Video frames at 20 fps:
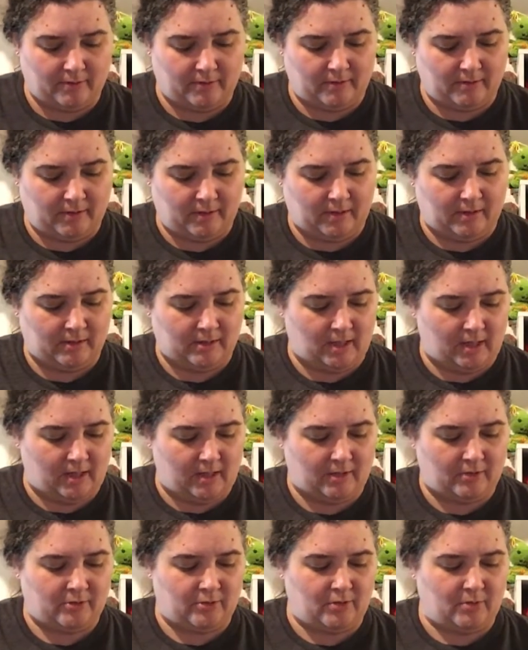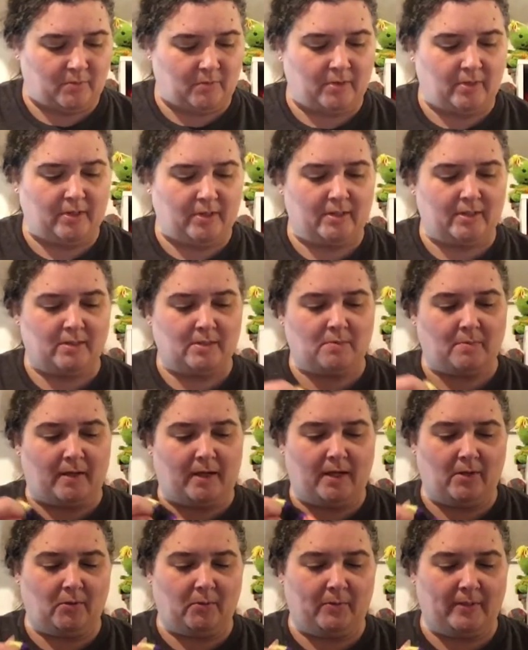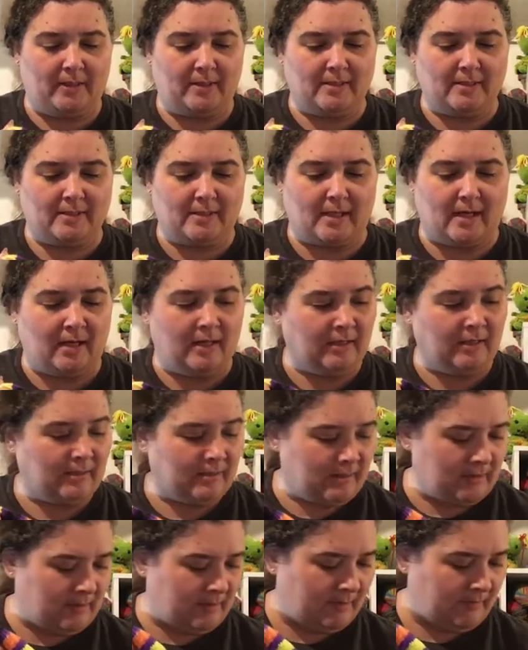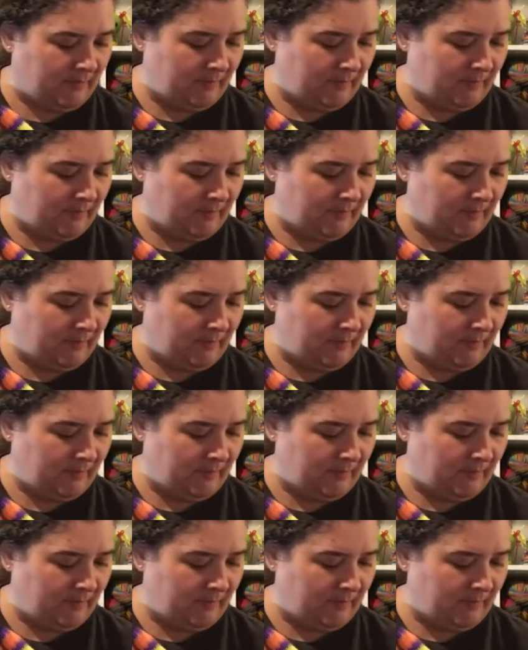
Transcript: the end of October is my Halloween socks.